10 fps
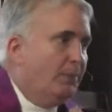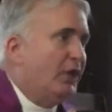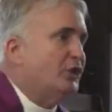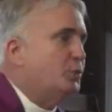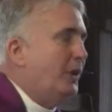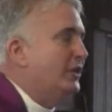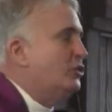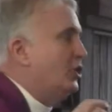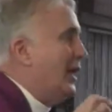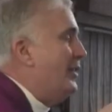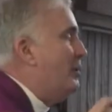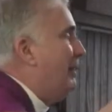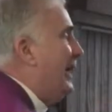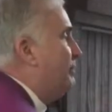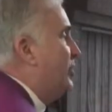because what John the
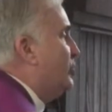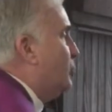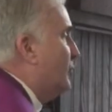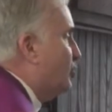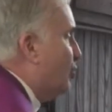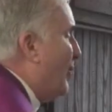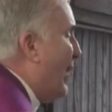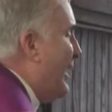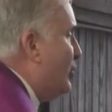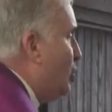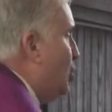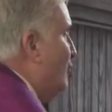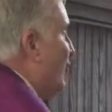Baptist was trying to do